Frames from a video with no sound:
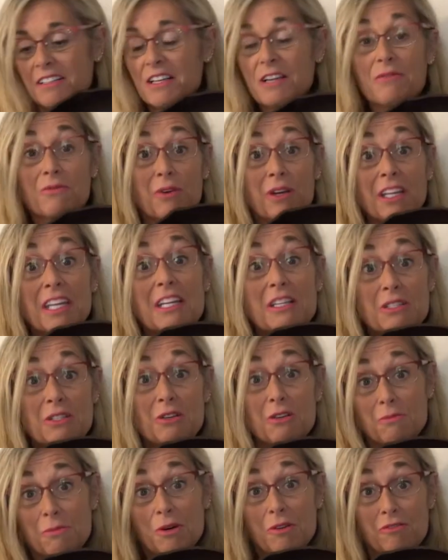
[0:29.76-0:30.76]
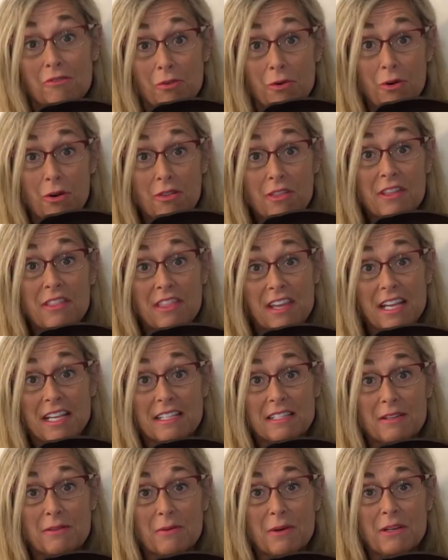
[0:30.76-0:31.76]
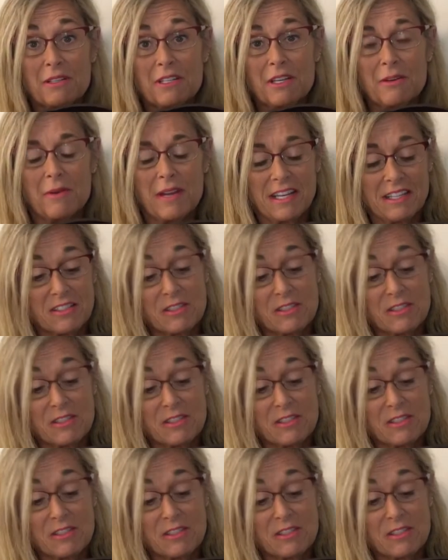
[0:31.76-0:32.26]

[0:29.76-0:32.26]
really suitable for the things that we're doing.